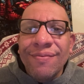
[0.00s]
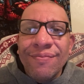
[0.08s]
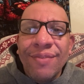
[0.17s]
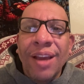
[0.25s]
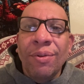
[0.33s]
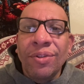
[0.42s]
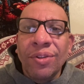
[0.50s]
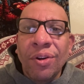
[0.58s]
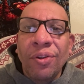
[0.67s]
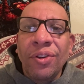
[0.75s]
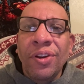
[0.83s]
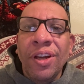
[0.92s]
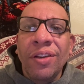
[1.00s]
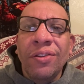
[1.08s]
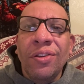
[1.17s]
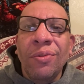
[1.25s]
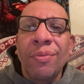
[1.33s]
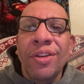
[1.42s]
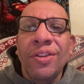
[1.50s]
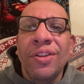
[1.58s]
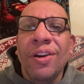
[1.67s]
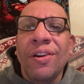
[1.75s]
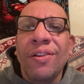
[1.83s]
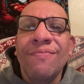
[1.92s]
it was colder here too,
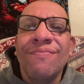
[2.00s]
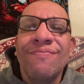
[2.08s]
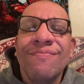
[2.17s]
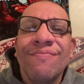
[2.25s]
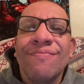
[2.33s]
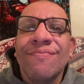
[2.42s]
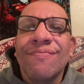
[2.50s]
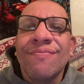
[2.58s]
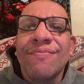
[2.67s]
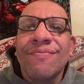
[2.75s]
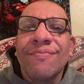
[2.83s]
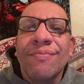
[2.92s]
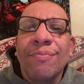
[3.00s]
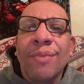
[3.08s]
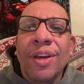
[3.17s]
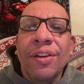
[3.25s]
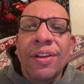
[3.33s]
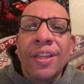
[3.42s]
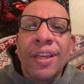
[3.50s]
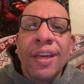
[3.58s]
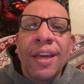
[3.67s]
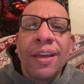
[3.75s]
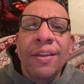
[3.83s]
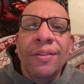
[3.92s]
Michelle. But the only thing
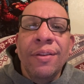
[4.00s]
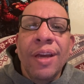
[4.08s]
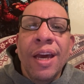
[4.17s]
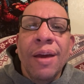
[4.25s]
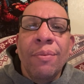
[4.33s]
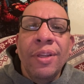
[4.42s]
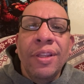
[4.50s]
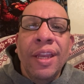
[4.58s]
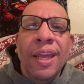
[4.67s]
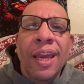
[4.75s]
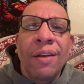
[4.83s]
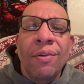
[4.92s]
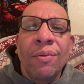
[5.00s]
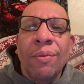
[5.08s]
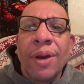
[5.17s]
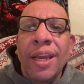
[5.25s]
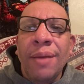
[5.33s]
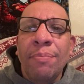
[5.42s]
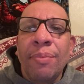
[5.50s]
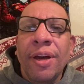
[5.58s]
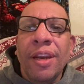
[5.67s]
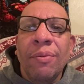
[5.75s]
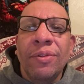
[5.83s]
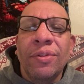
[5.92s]
is, we didn't have no rain, but
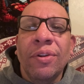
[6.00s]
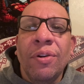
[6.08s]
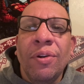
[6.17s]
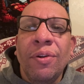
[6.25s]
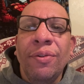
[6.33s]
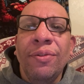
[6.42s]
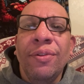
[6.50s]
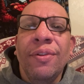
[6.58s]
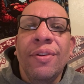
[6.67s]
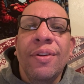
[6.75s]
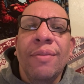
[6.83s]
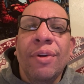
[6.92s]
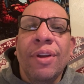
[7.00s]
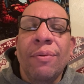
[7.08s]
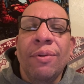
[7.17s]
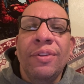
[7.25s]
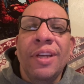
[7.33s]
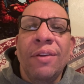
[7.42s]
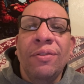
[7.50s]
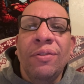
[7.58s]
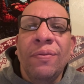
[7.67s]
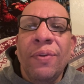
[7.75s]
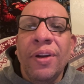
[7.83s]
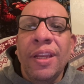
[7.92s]
it was cold. But it was down to
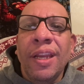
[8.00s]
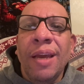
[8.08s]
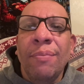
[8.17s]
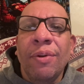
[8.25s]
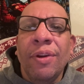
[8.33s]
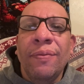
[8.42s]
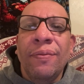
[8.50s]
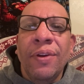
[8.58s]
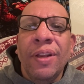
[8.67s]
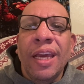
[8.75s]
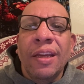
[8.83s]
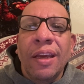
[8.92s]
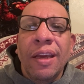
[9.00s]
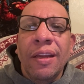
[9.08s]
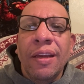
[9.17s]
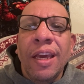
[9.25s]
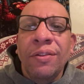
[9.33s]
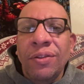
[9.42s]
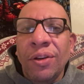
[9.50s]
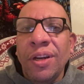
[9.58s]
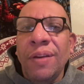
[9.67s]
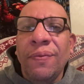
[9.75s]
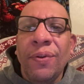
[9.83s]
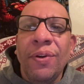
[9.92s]
49, but I feel like it's
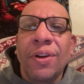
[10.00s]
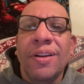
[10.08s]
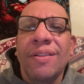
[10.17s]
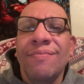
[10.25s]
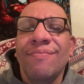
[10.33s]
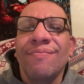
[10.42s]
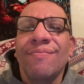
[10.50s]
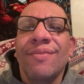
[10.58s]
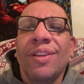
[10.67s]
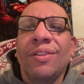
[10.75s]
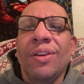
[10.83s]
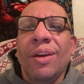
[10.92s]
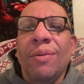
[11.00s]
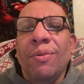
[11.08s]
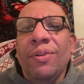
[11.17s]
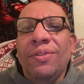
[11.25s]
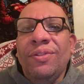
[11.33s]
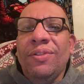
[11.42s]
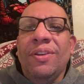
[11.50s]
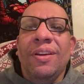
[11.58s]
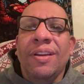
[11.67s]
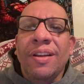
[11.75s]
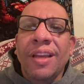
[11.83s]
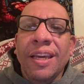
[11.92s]
34. So it was
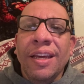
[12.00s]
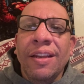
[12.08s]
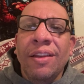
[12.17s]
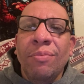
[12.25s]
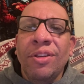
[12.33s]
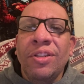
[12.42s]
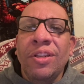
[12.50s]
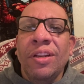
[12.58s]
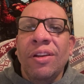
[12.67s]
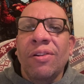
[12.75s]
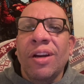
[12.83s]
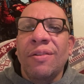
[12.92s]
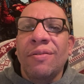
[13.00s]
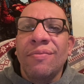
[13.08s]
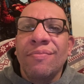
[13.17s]
like a little bit chillier out.